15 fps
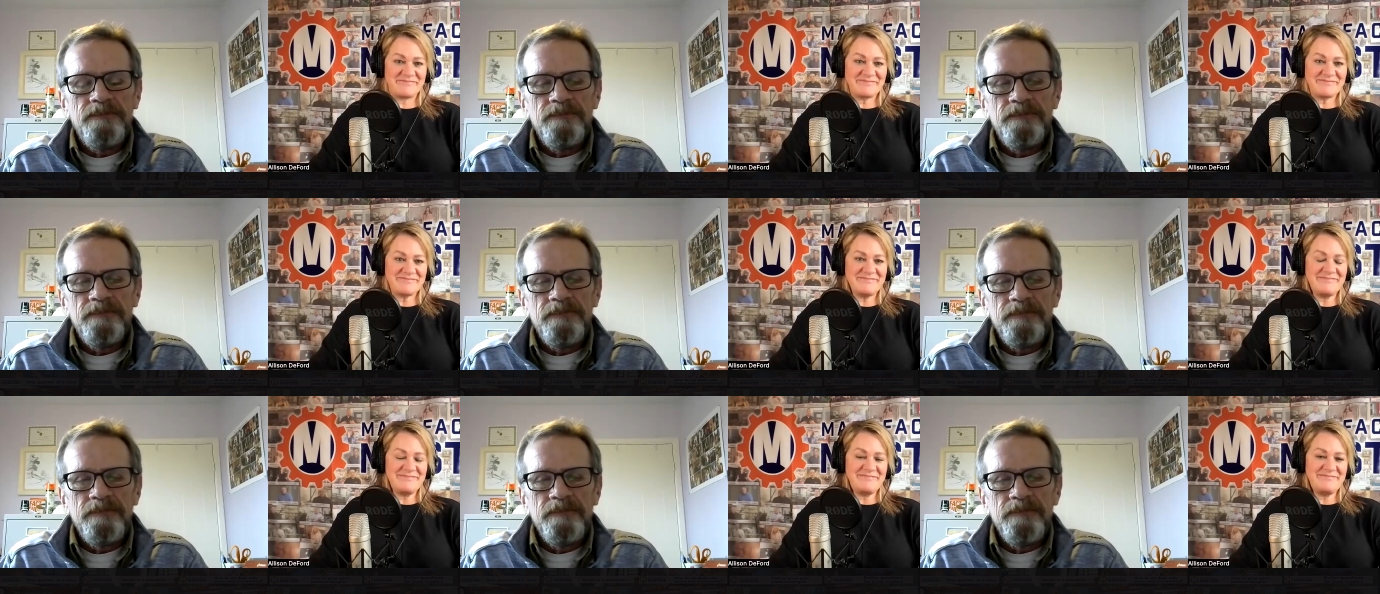
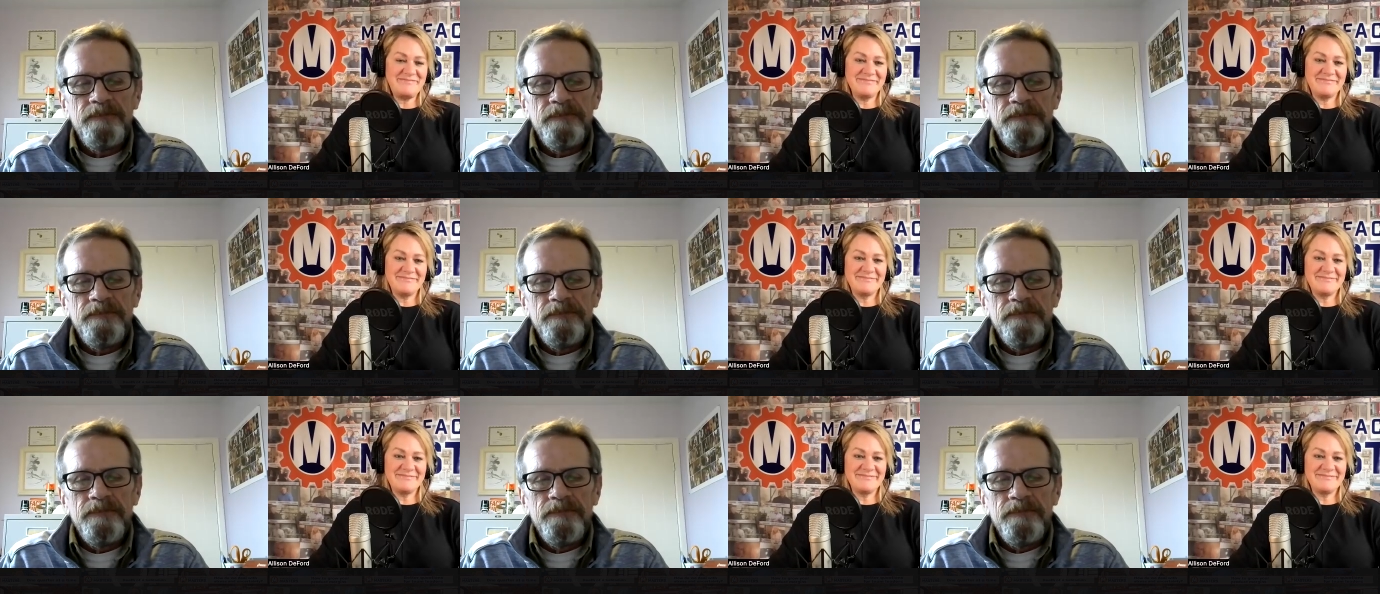
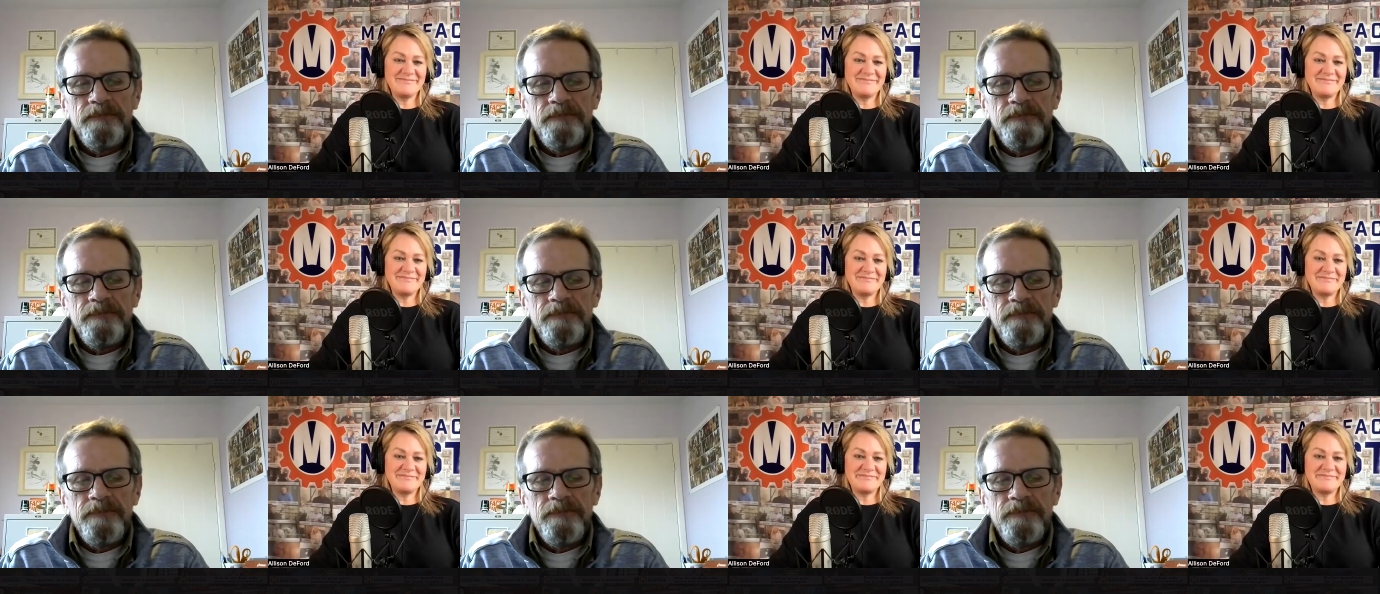
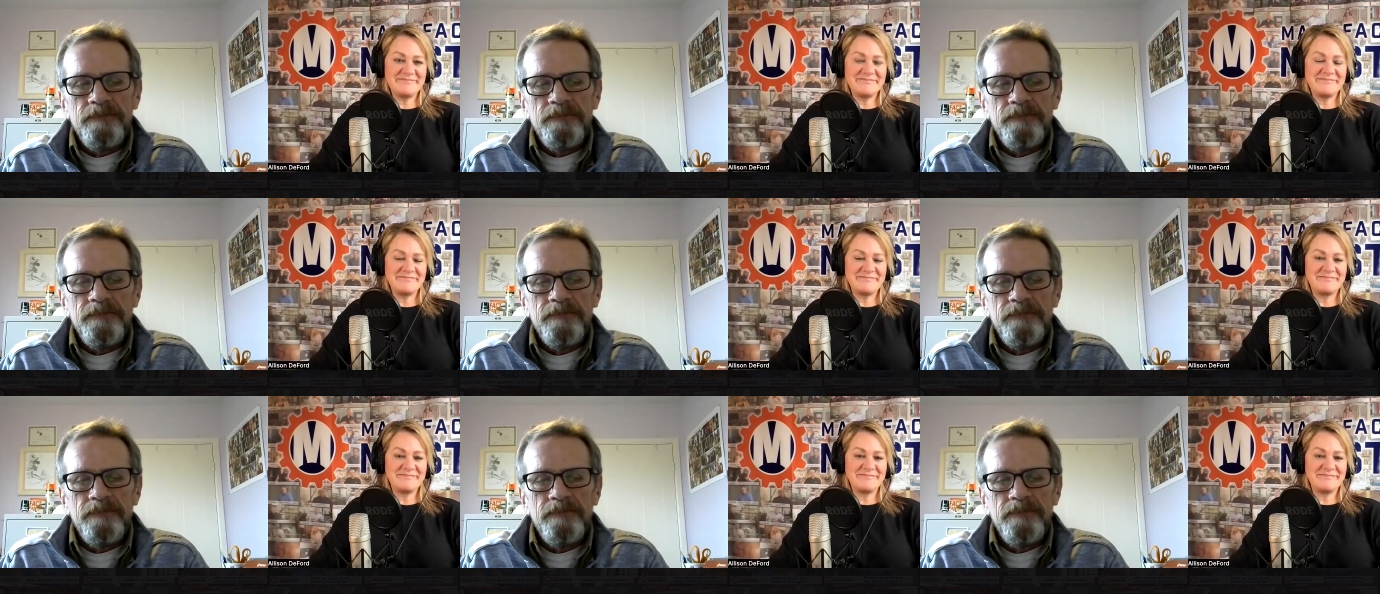
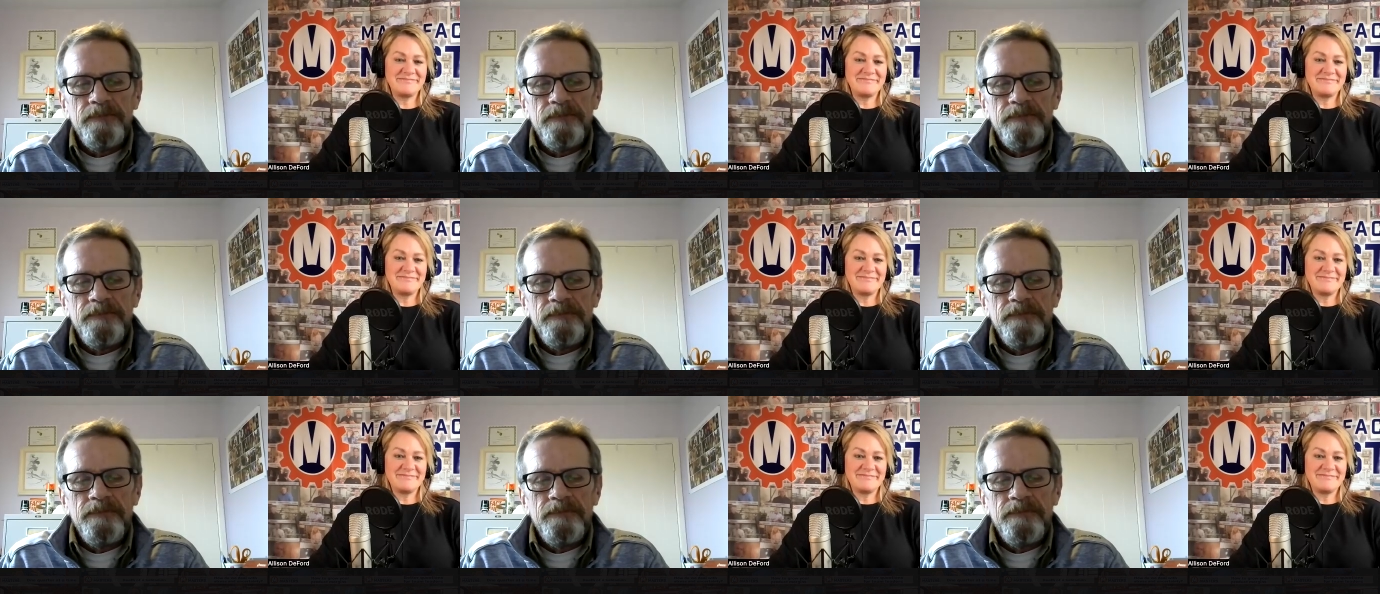
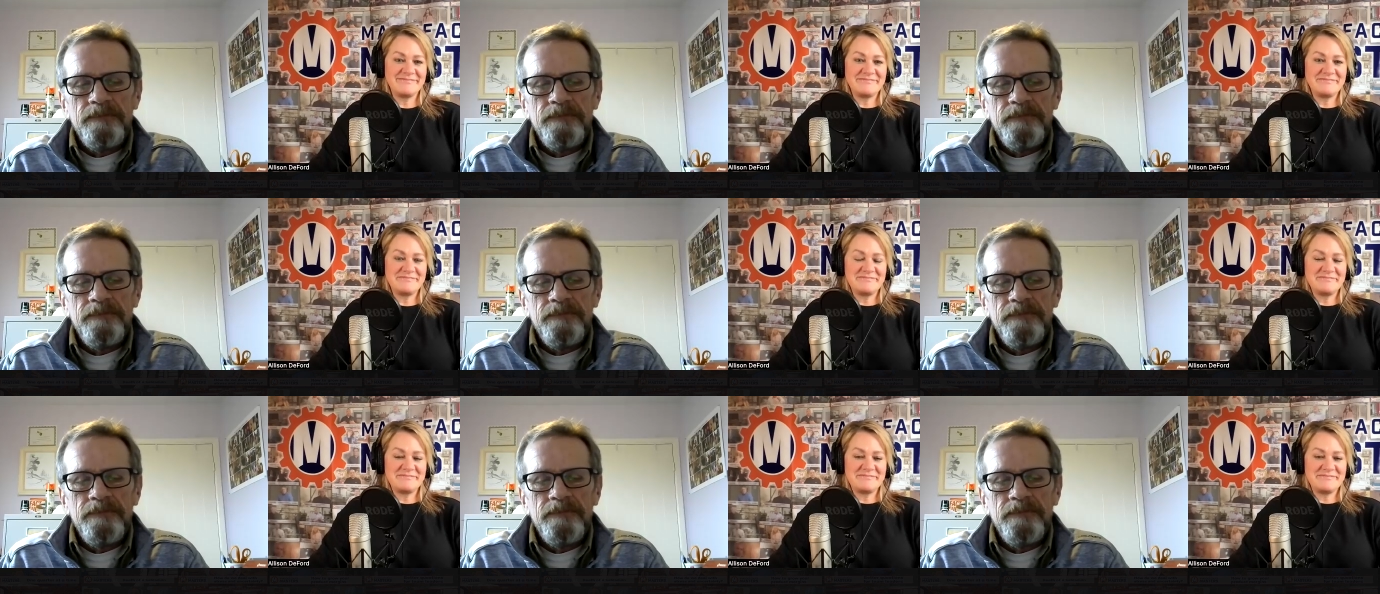
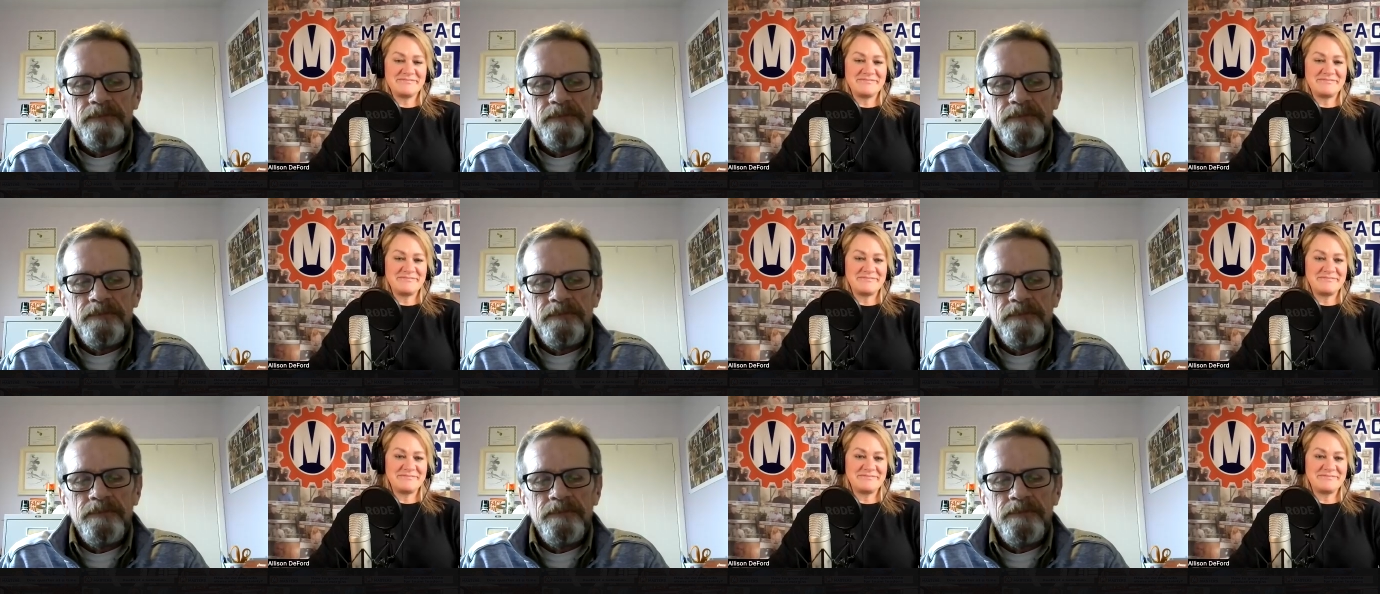No one is speaking in this clip.